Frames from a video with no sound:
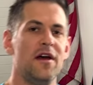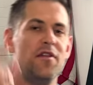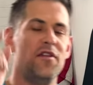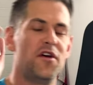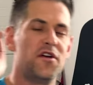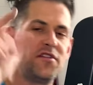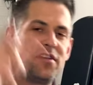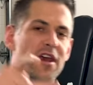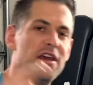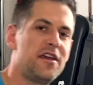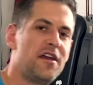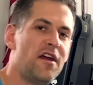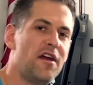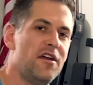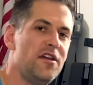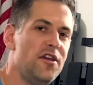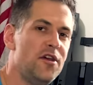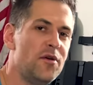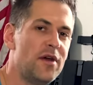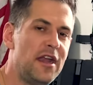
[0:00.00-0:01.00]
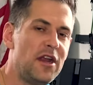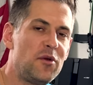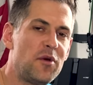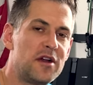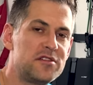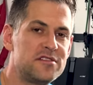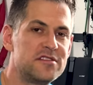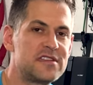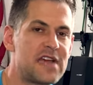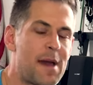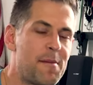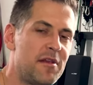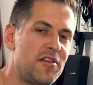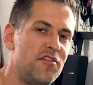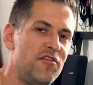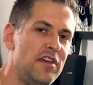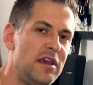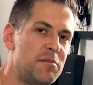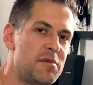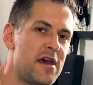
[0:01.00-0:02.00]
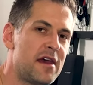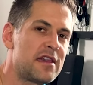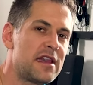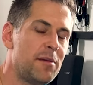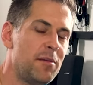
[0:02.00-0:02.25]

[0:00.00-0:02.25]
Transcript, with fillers: They'll take care of you. Any questions, comments, feedback,